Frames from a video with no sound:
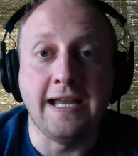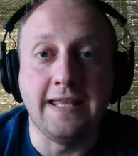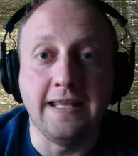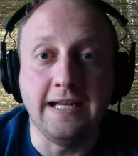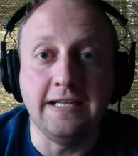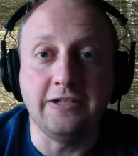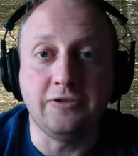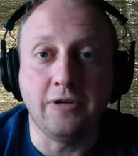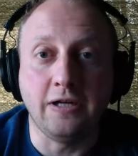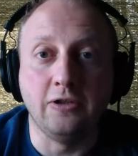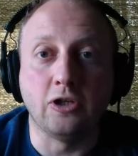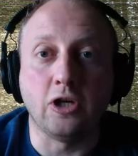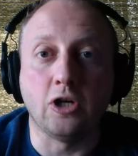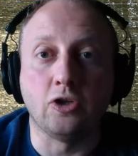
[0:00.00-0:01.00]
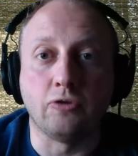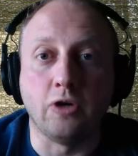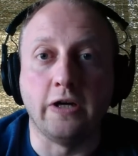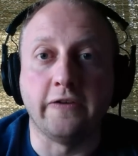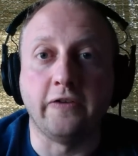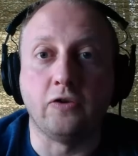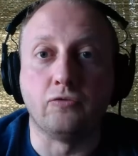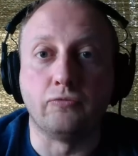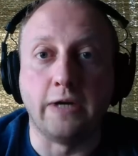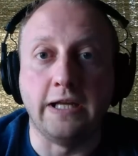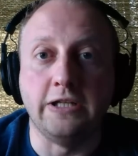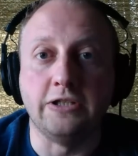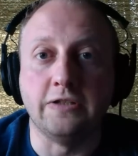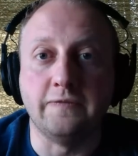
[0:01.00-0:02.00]
And then I just try to look across a
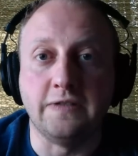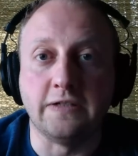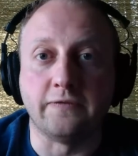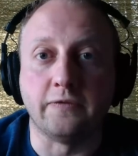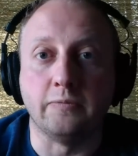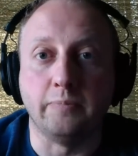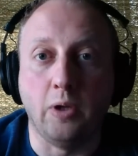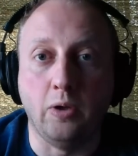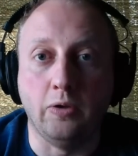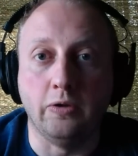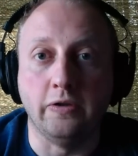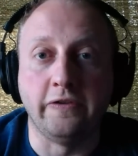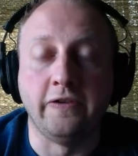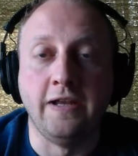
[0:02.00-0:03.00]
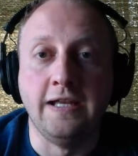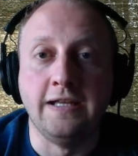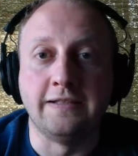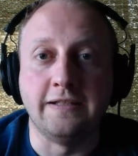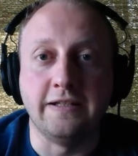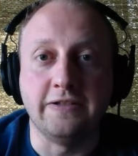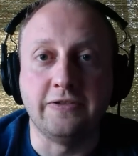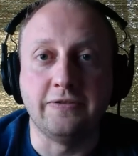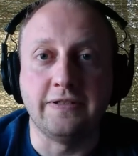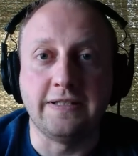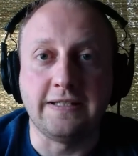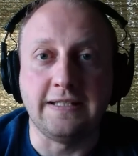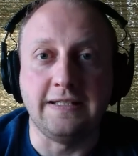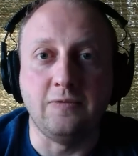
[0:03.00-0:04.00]
range of different polls to just sort of
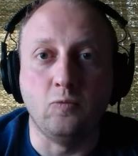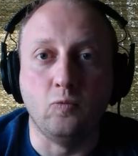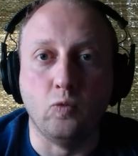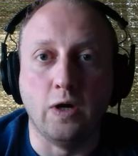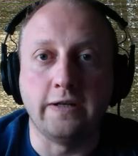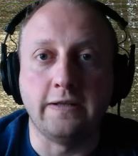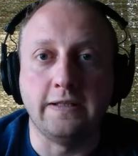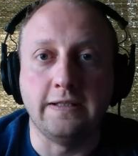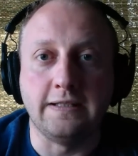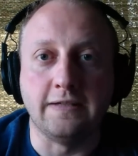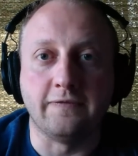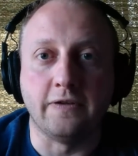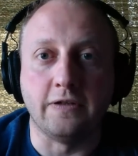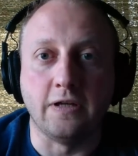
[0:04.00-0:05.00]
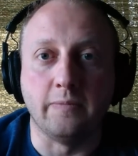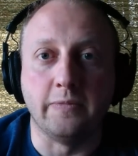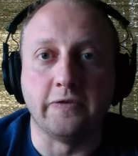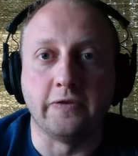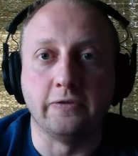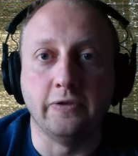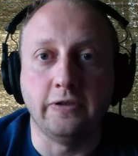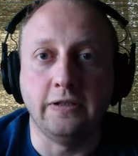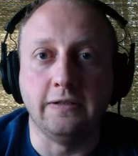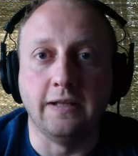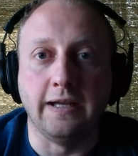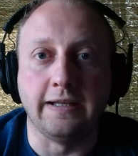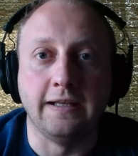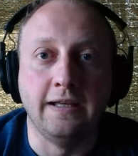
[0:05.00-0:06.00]
see what the different numbers are looking
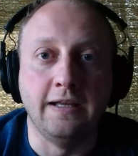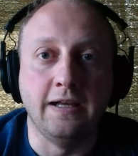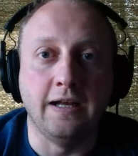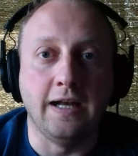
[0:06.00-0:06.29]
like.